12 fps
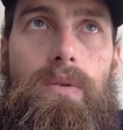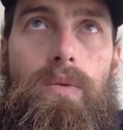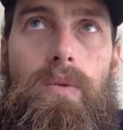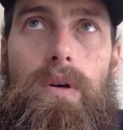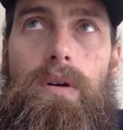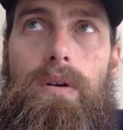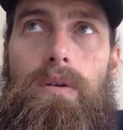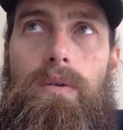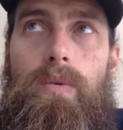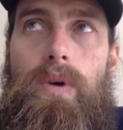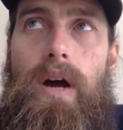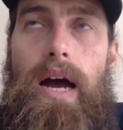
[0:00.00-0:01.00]
Or
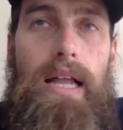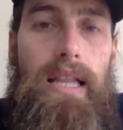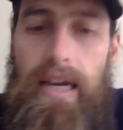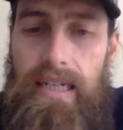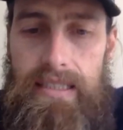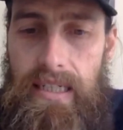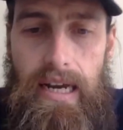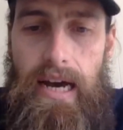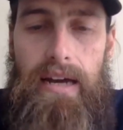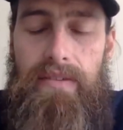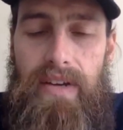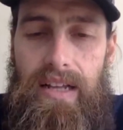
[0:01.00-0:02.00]
I like to dive.